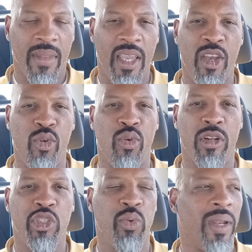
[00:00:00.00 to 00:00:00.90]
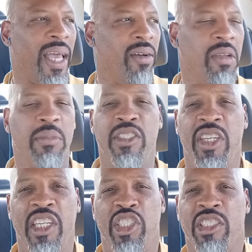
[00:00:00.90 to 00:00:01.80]
in order to allow him to
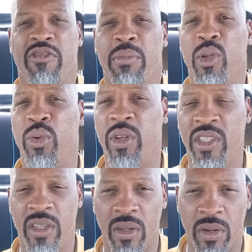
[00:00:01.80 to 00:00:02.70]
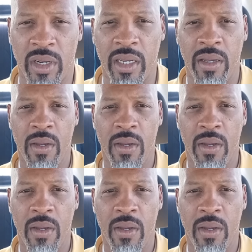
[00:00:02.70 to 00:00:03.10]
change us from glory to glory.